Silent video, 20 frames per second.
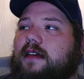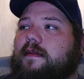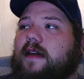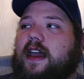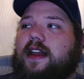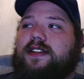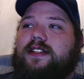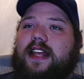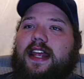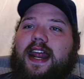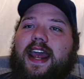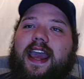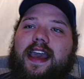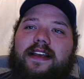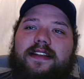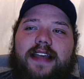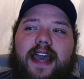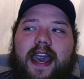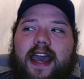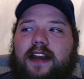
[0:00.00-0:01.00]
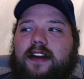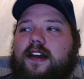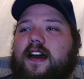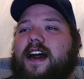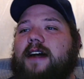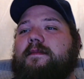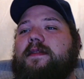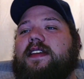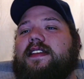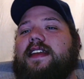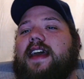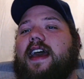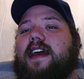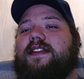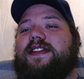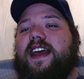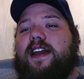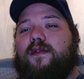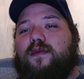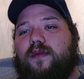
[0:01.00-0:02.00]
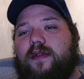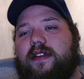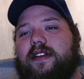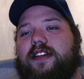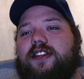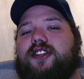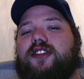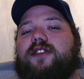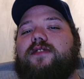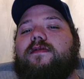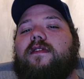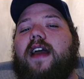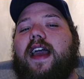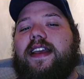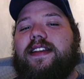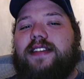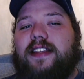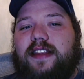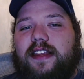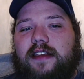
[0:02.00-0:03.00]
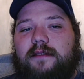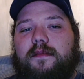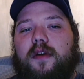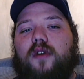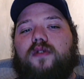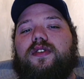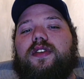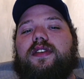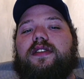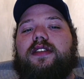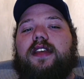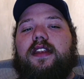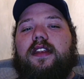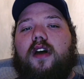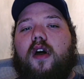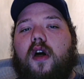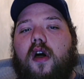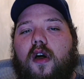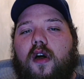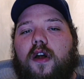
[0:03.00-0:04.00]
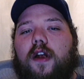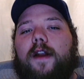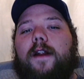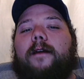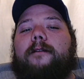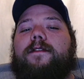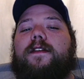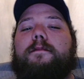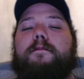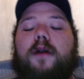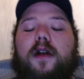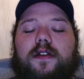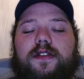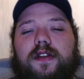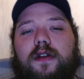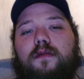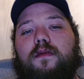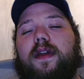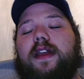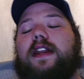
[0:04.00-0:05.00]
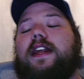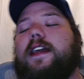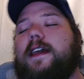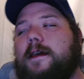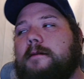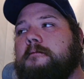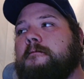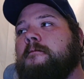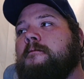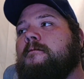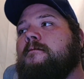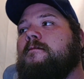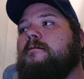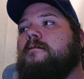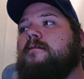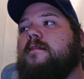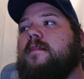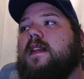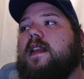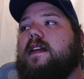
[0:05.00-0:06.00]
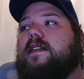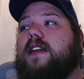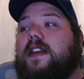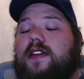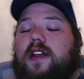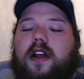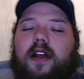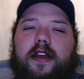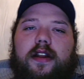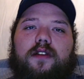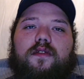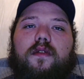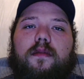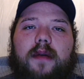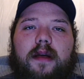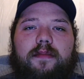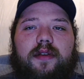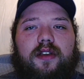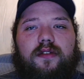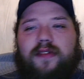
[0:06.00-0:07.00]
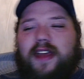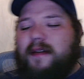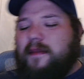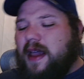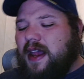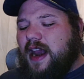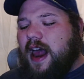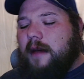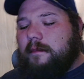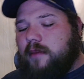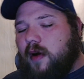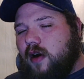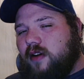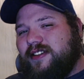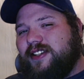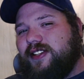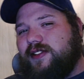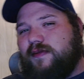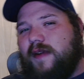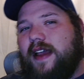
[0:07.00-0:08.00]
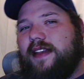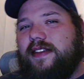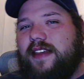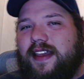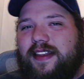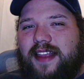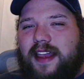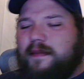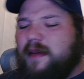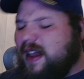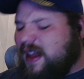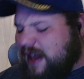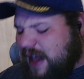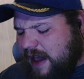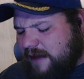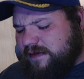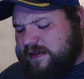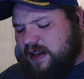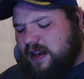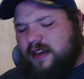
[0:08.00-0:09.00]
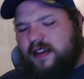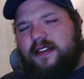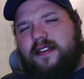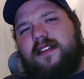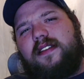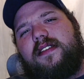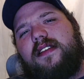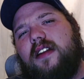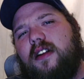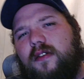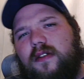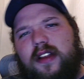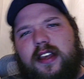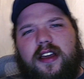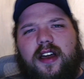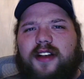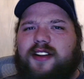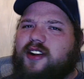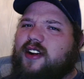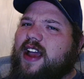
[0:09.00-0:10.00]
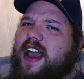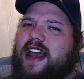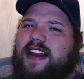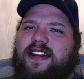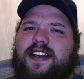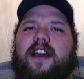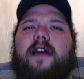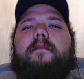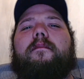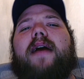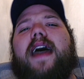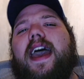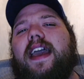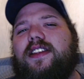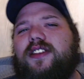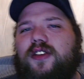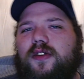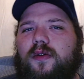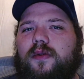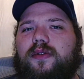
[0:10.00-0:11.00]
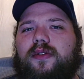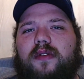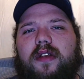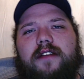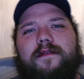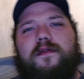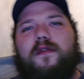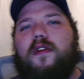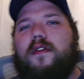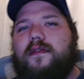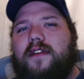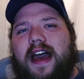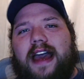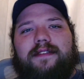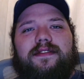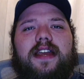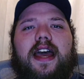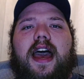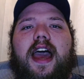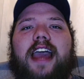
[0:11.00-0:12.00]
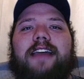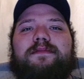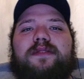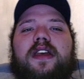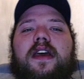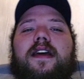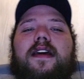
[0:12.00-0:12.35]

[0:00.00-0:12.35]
page that has ad copy that really strikes at the emotions and the heart of the person reading it, then they're going to remember you. They may not purchase right then. They may have to, click on your ad and come back 2, 3, 4, 5 times.